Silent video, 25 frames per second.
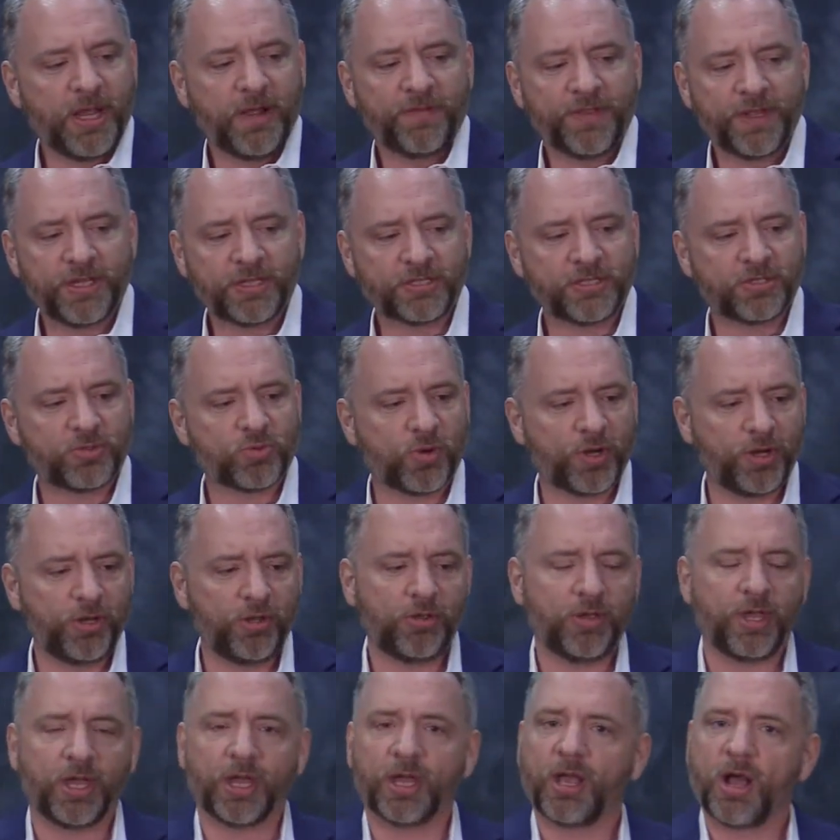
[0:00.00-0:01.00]
This is where you
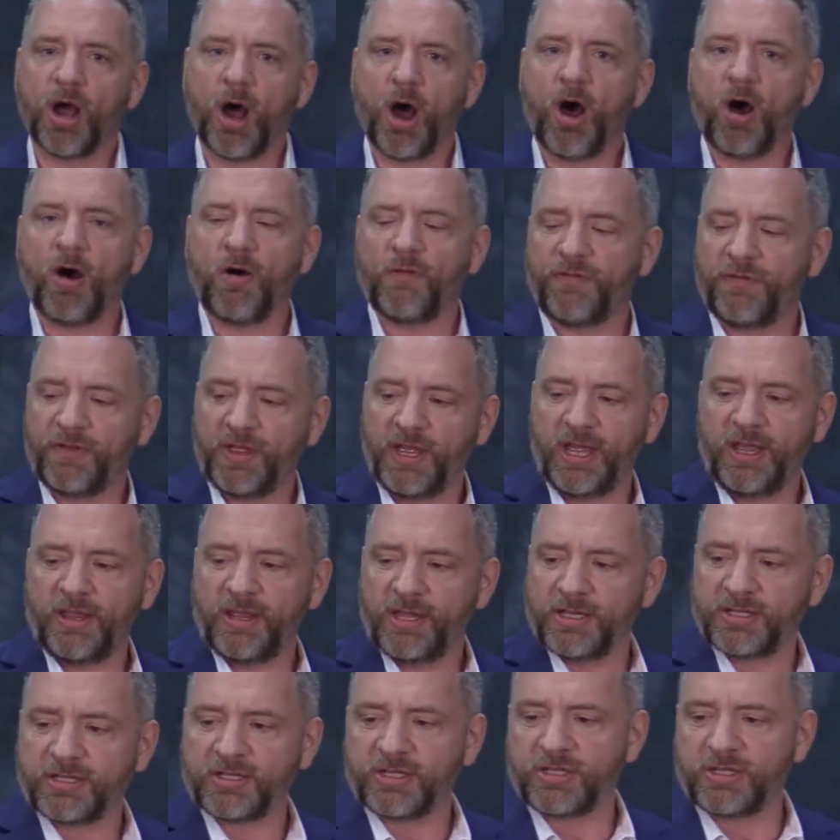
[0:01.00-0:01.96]
get coffee. This